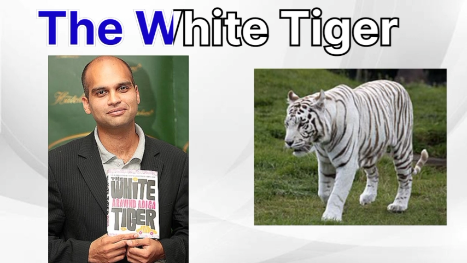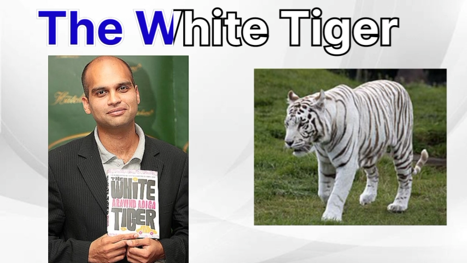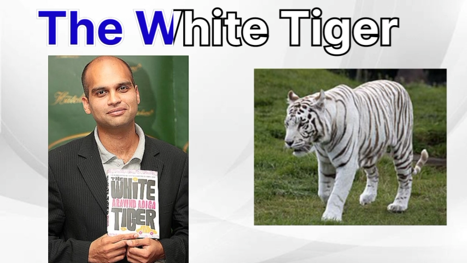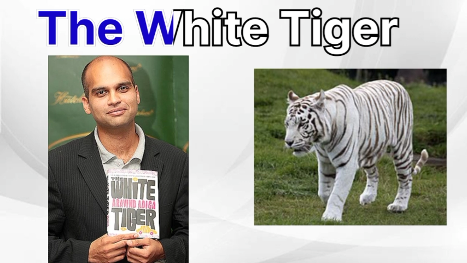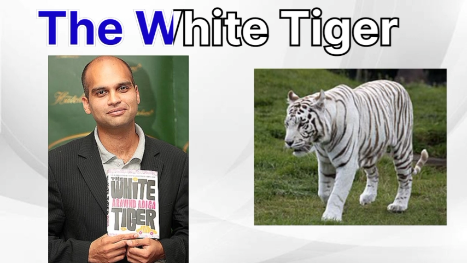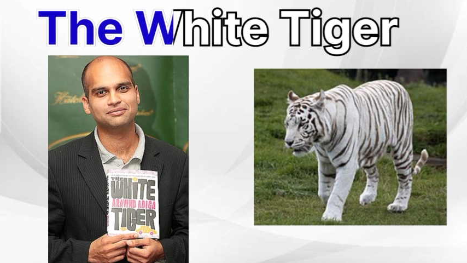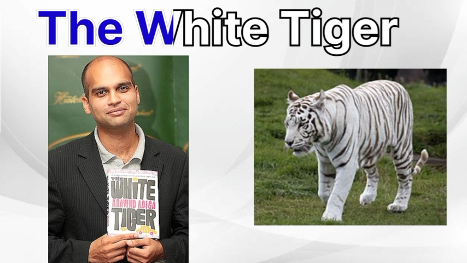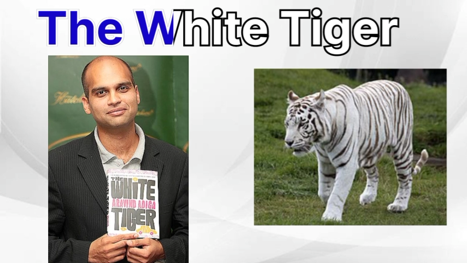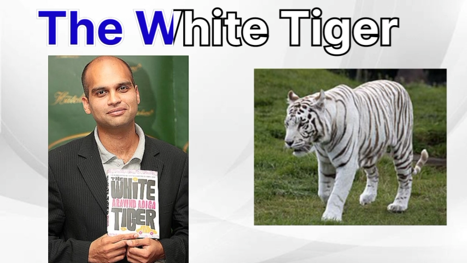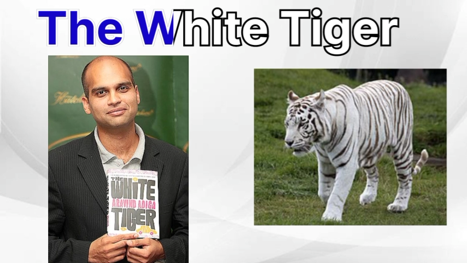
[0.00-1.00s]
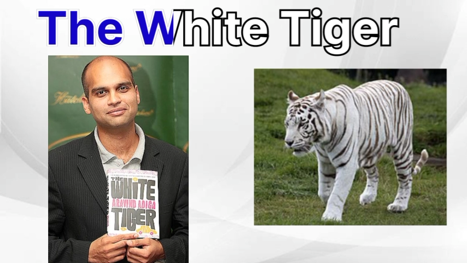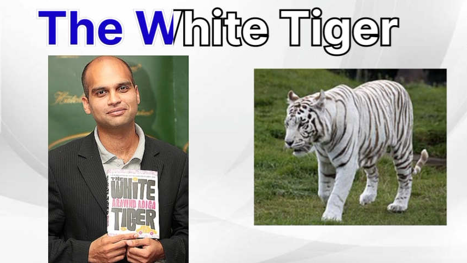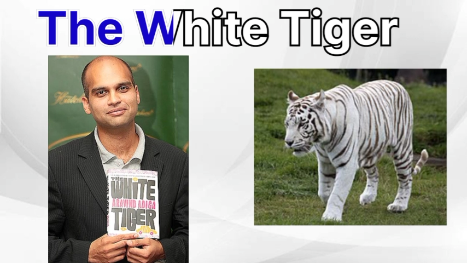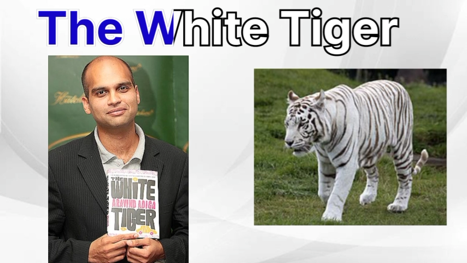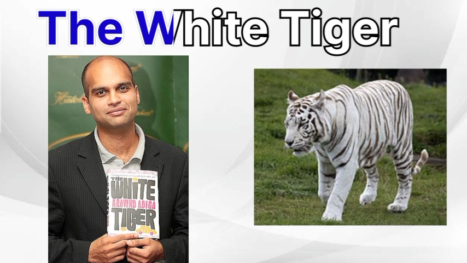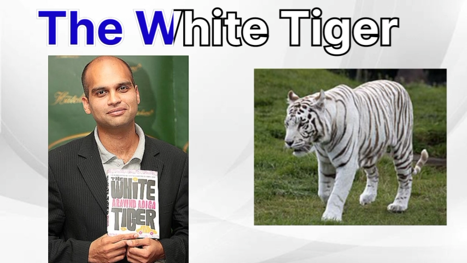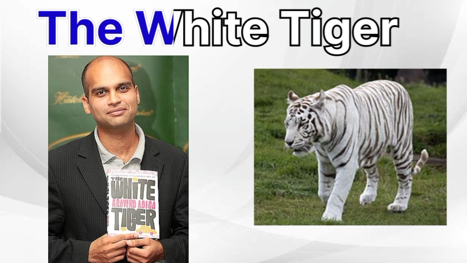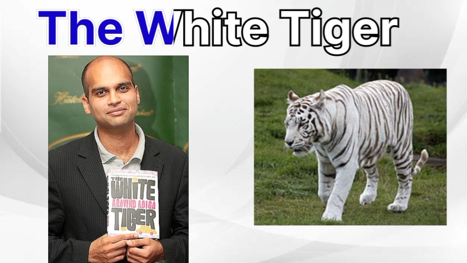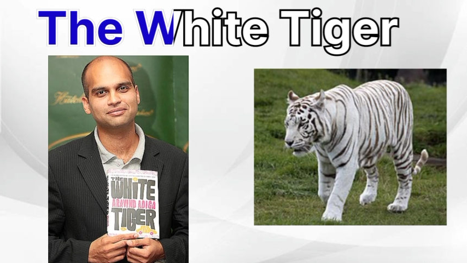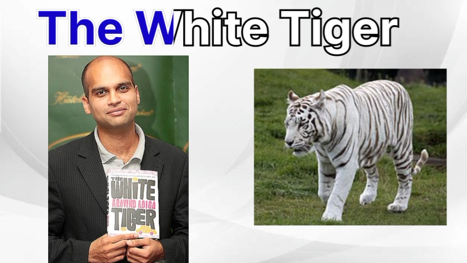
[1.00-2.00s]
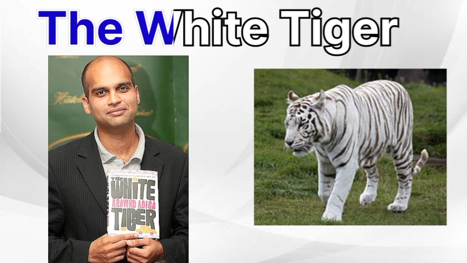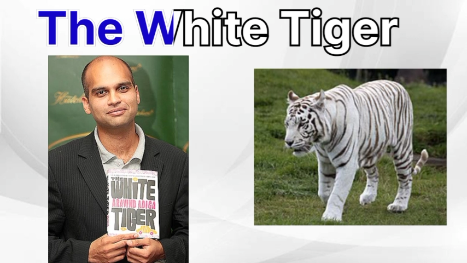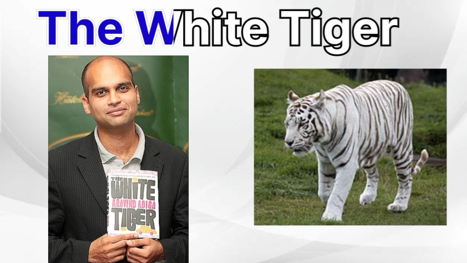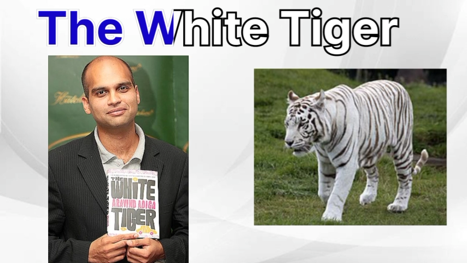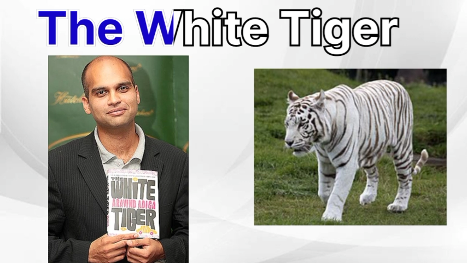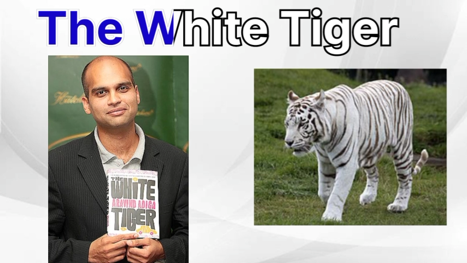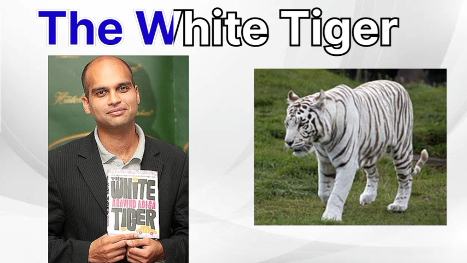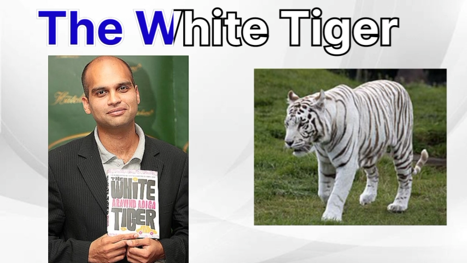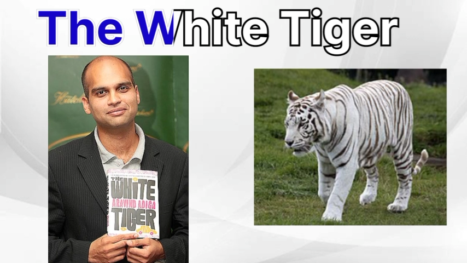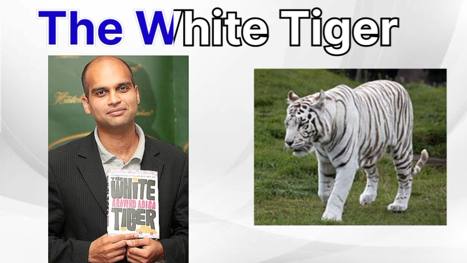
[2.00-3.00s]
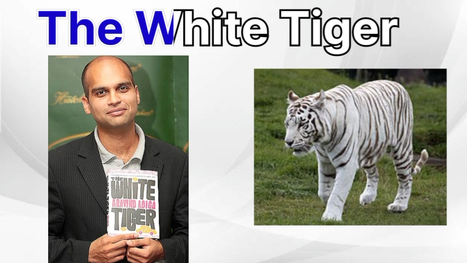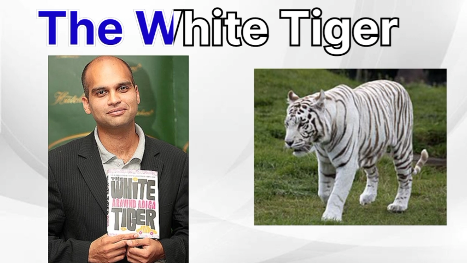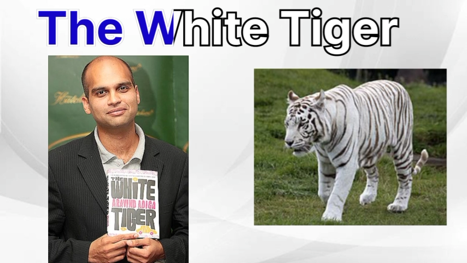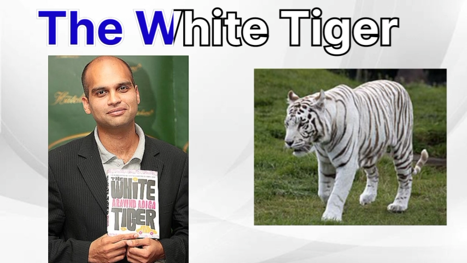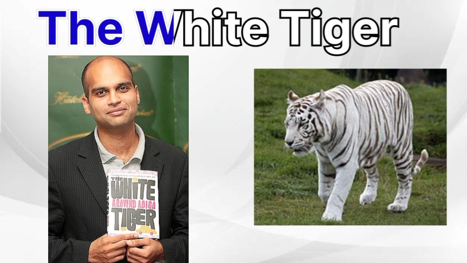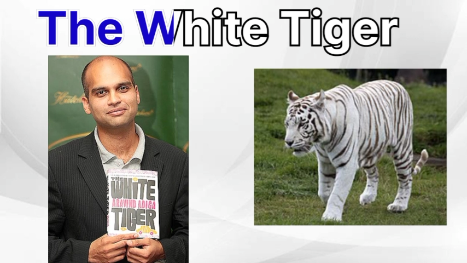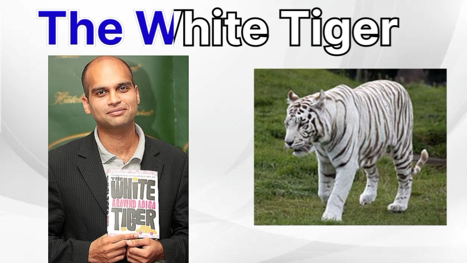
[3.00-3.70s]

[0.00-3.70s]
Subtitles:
The face doesn't move, so there is nothing to read.